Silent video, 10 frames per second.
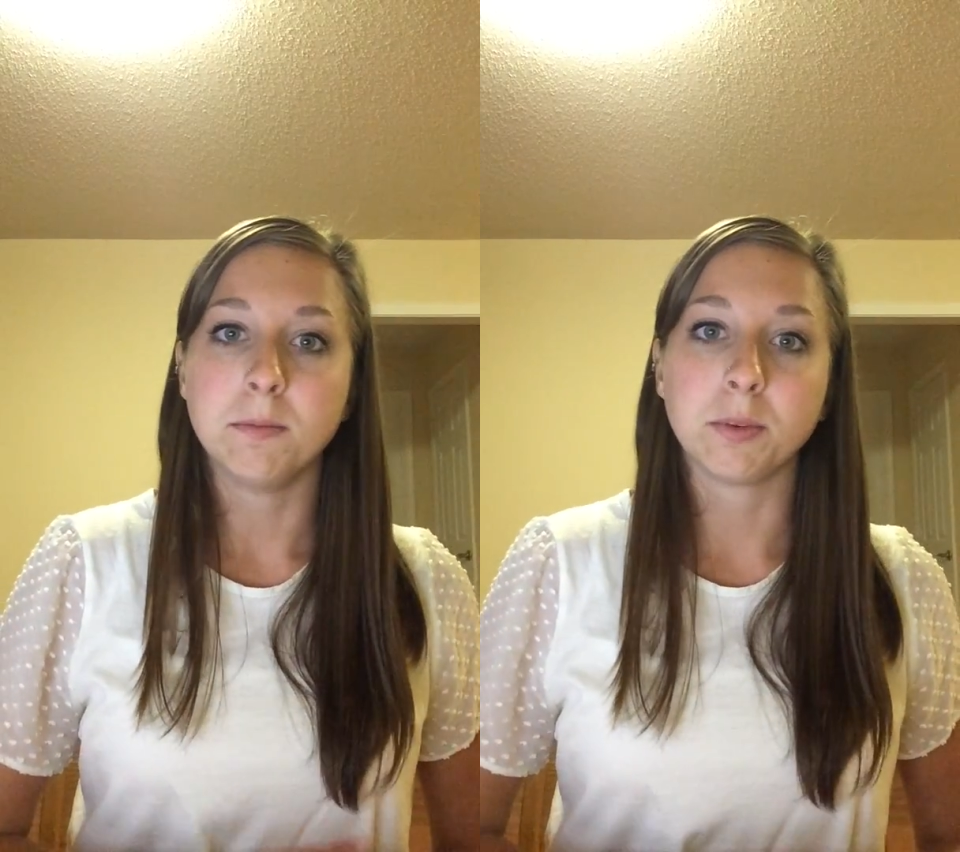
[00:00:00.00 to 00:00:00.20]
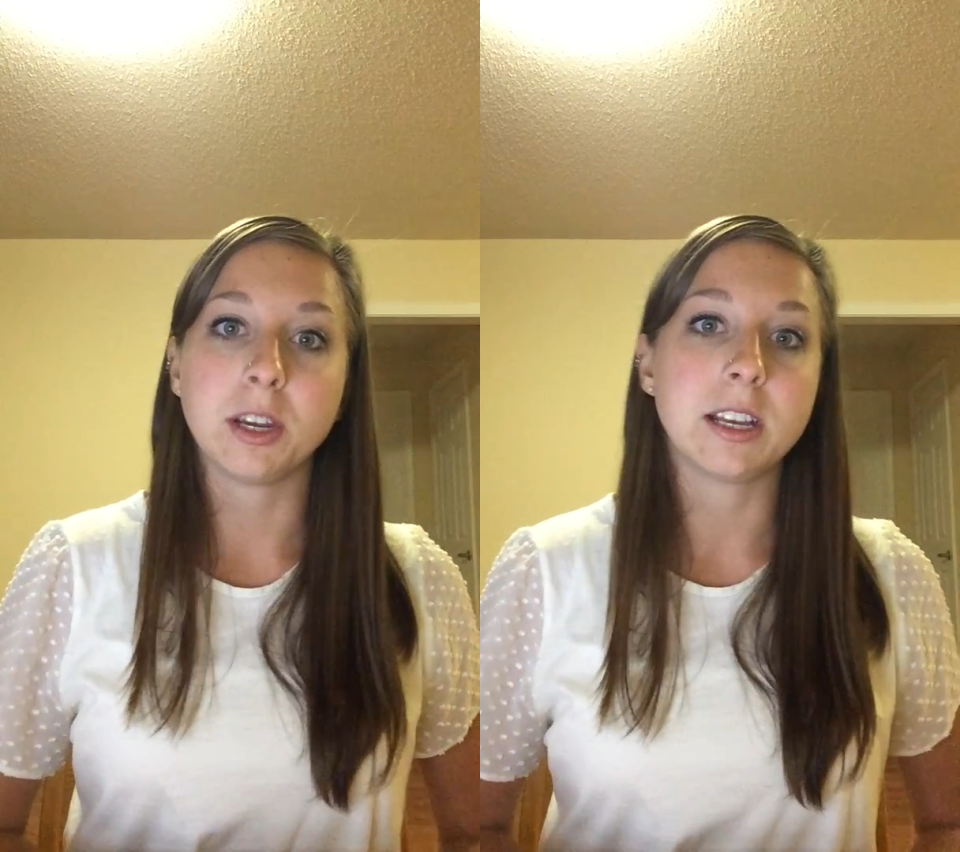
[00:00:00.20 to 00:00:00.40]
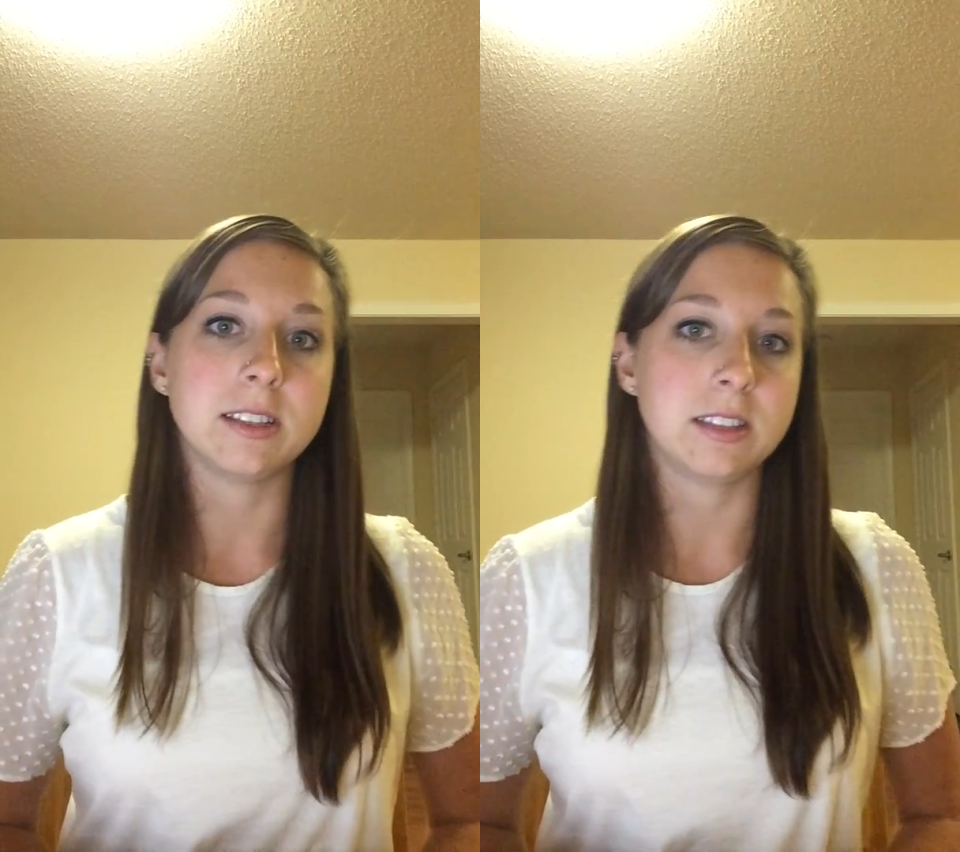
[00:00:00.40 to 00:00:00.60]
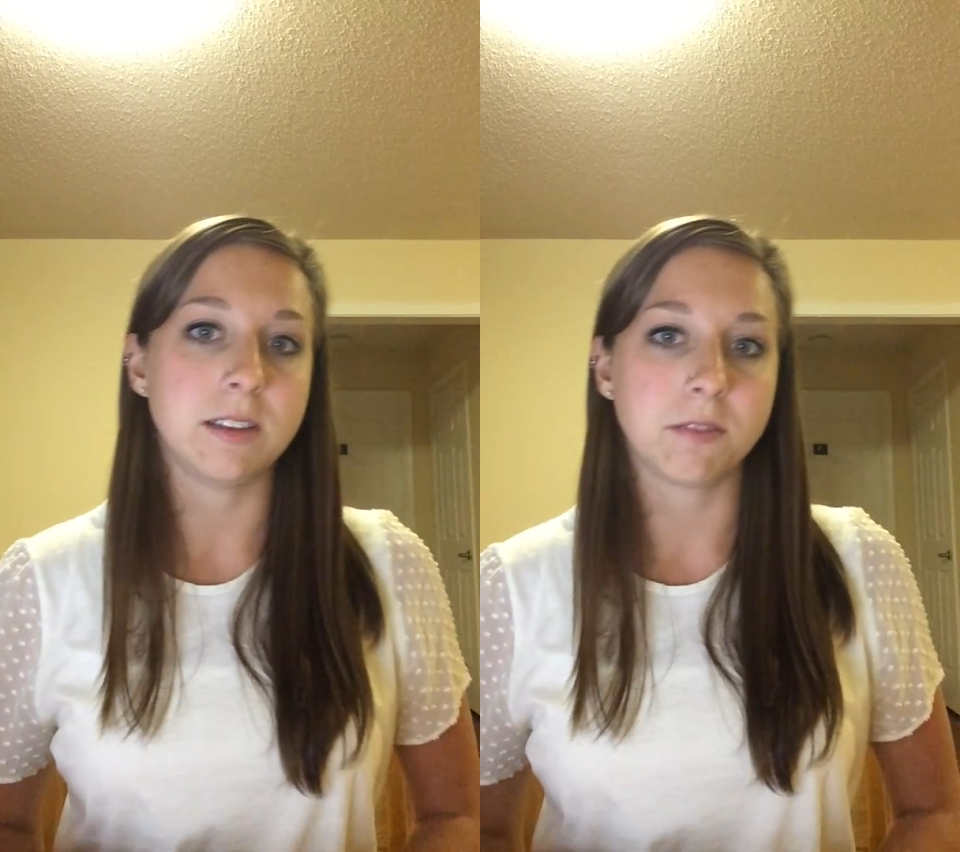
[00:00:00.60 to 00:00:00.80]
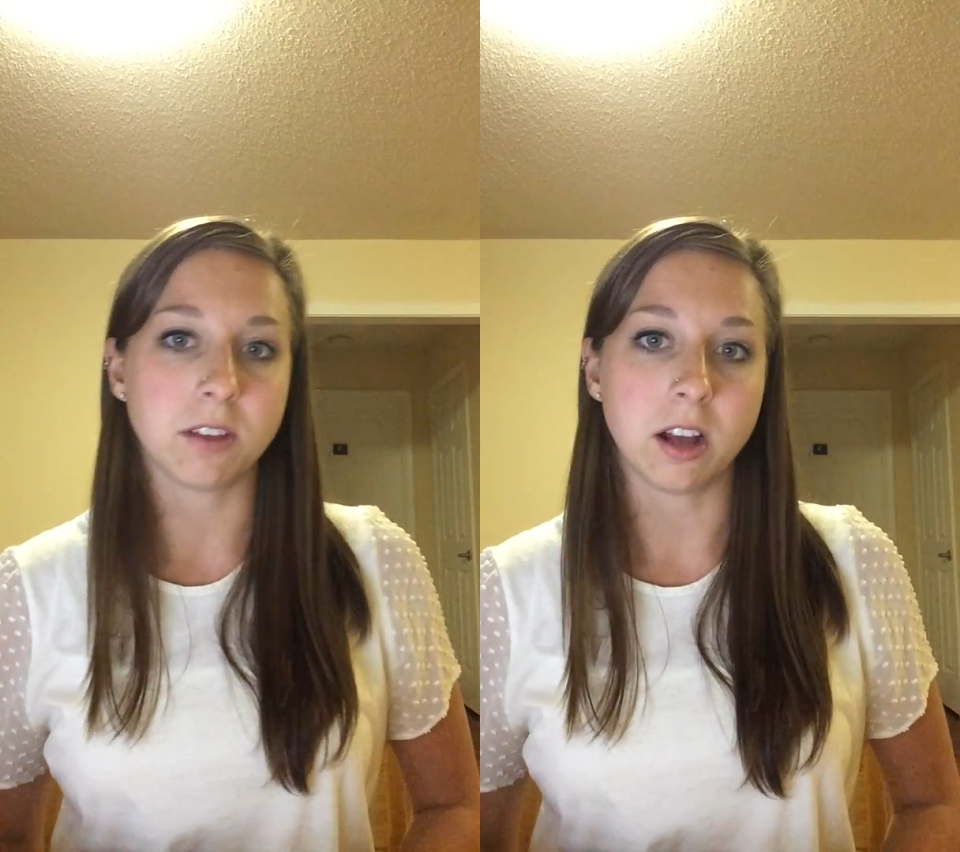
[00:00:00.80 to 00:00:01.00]

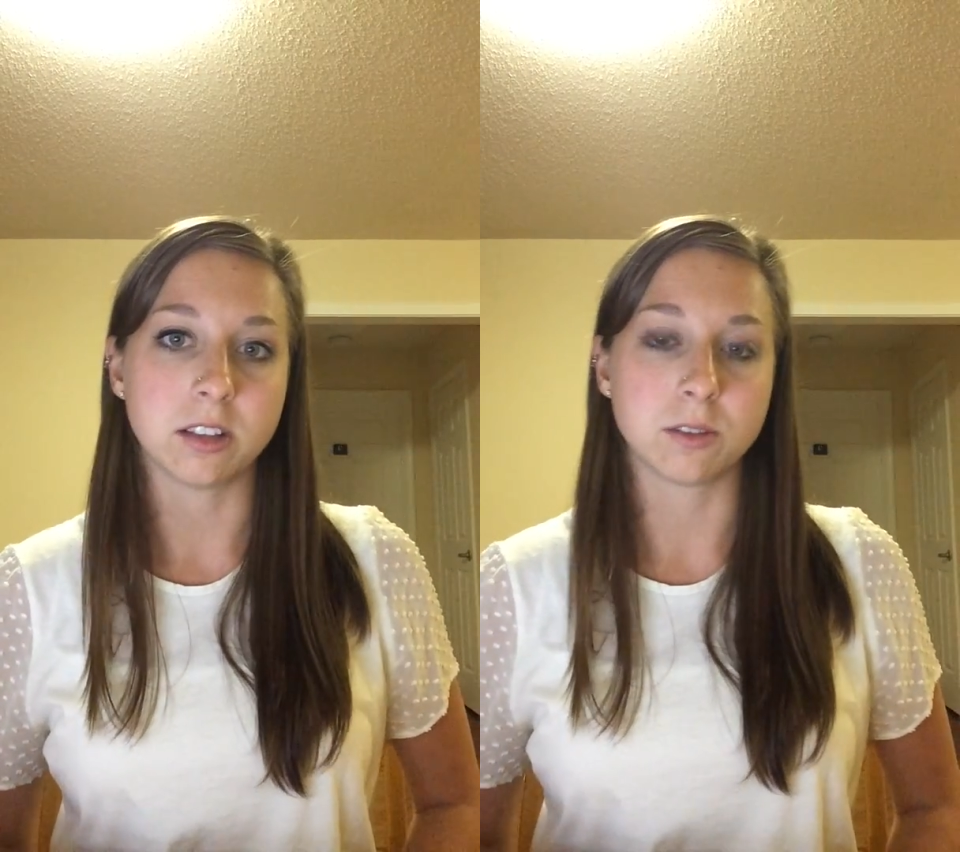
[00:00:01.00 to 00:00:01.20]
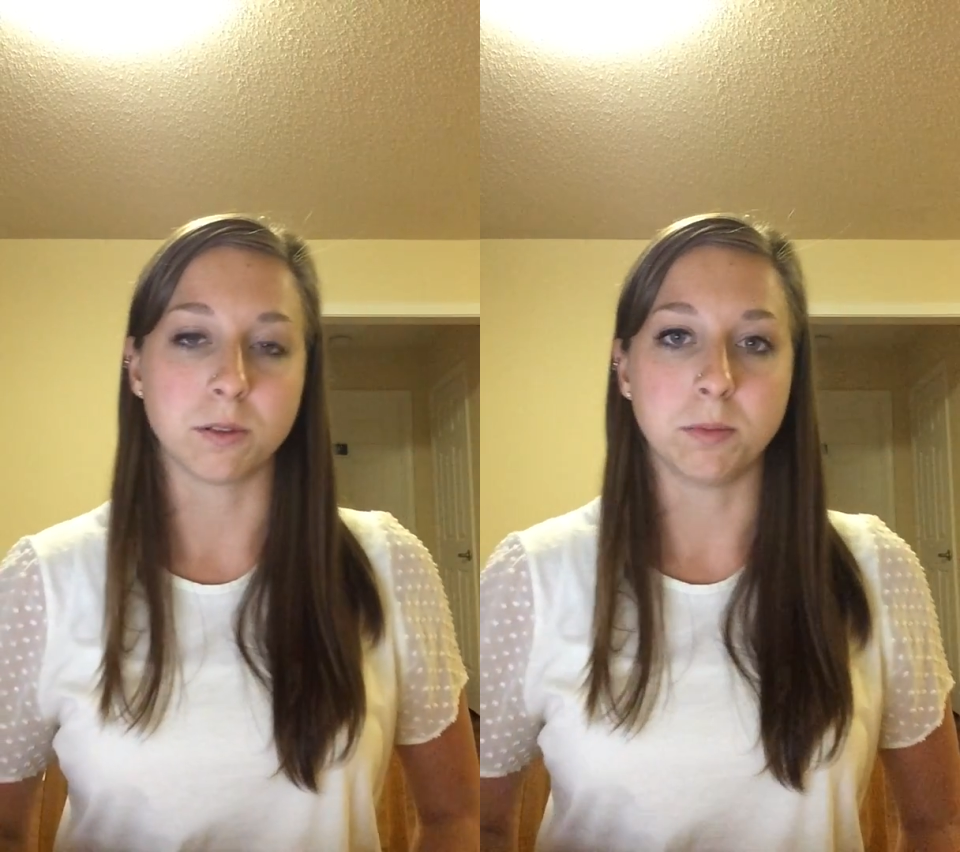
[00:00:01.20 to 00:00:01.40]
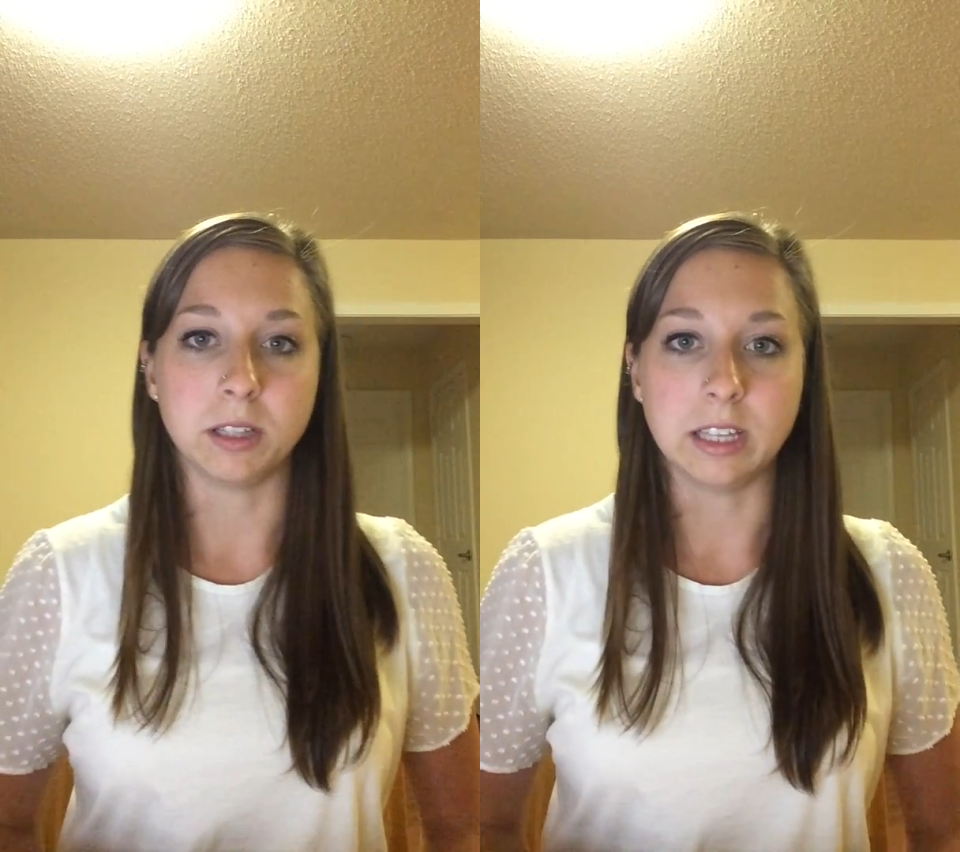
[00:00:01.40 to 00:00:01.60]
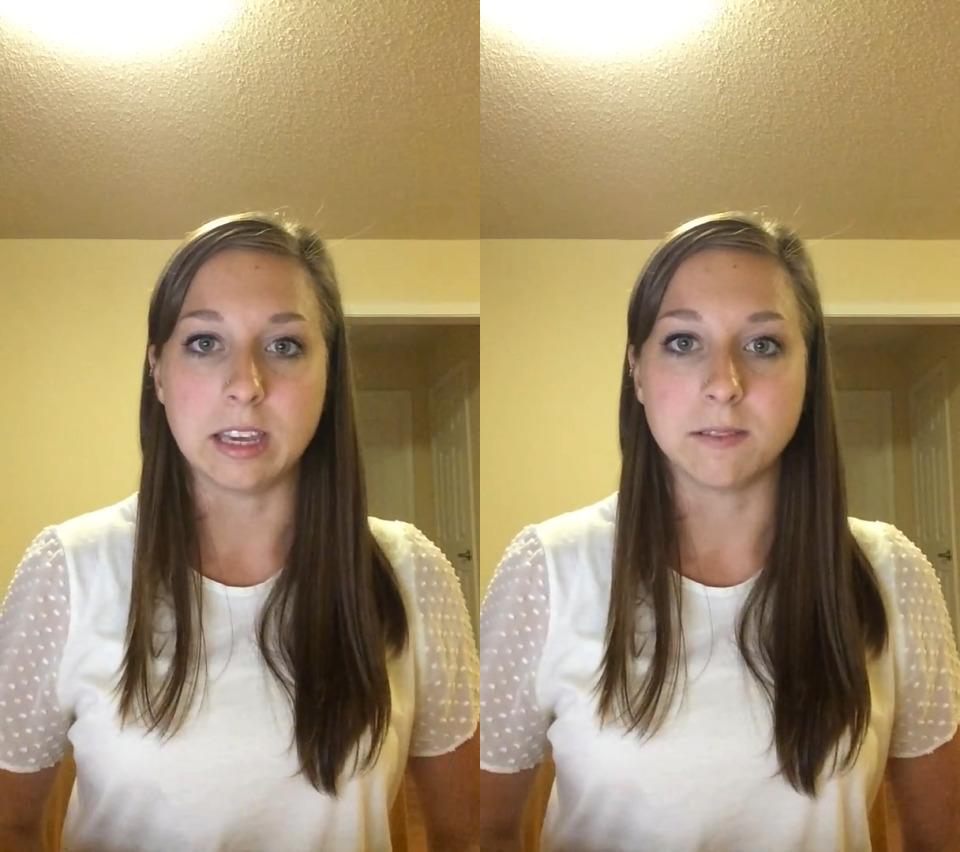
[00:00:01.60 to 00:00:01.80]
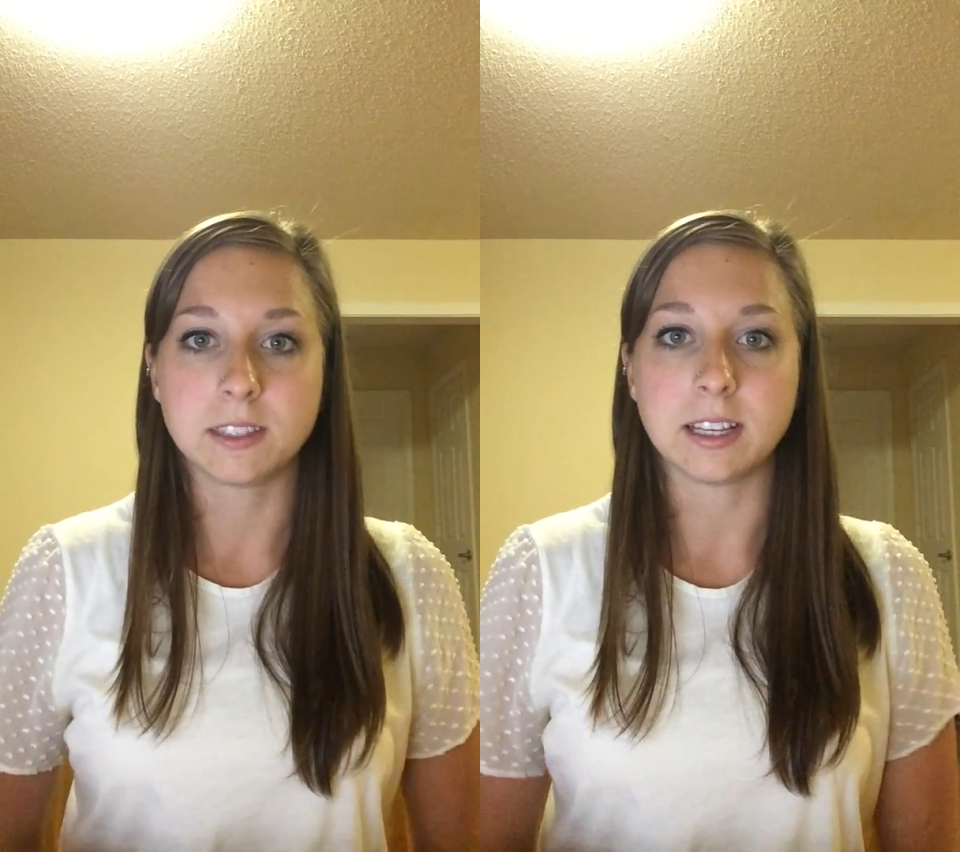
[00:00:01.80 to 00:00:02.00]
preconceived thoughts or
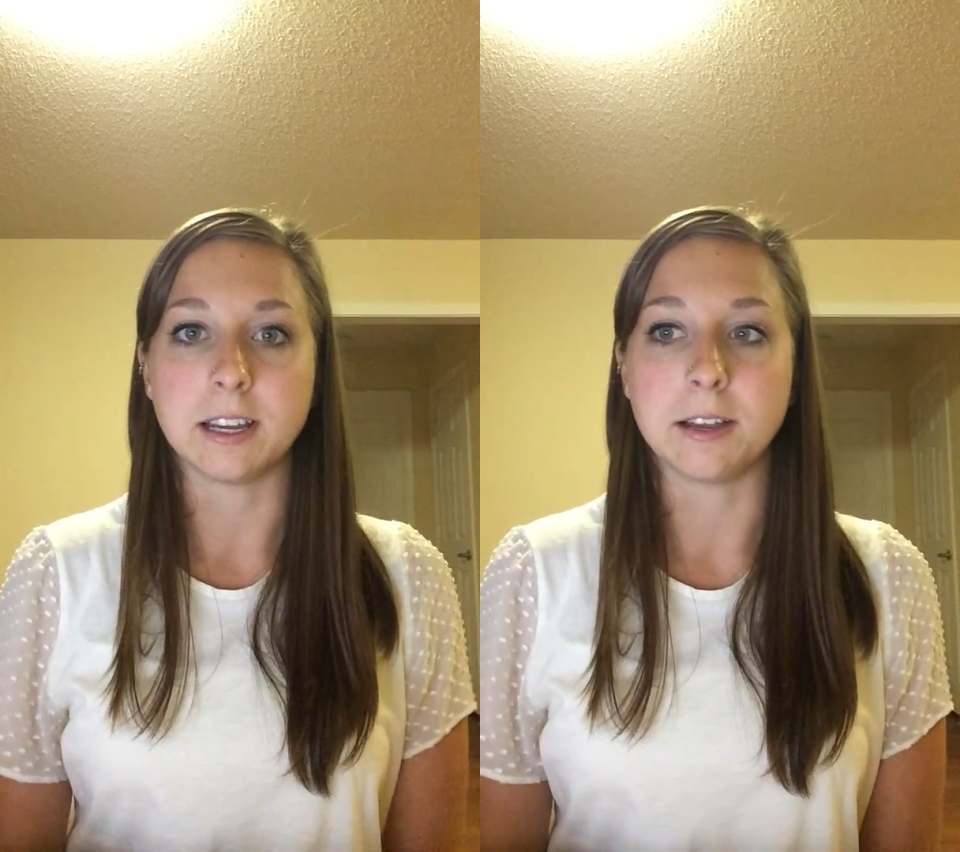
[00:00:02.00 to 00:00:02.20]
beliefs.